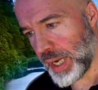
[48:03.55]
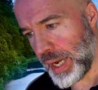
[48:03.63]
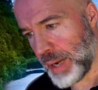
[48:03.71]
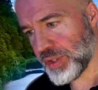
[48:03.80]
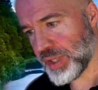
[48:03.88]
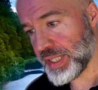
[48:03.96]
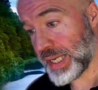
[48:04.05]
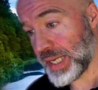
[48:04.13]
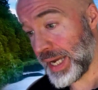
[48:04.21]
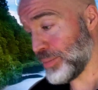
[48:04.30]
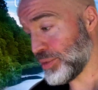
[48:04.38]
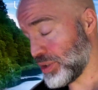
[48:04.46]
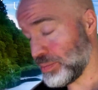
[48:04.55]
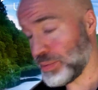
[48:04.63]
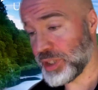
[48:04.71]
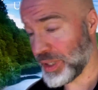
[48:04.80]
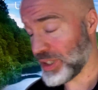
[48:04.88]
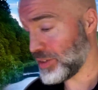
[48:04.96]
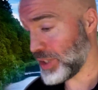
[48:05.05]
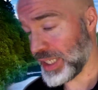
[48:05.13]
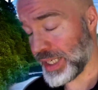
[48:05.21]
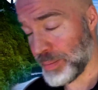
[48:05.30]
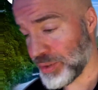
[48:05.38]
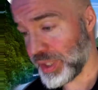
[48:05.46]
empathy is absolute perspective
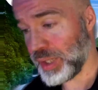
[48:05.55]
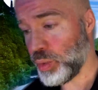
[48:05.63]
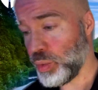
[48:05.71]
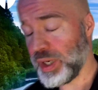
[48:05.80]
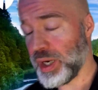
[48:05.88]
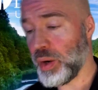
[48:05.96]
taking empathy.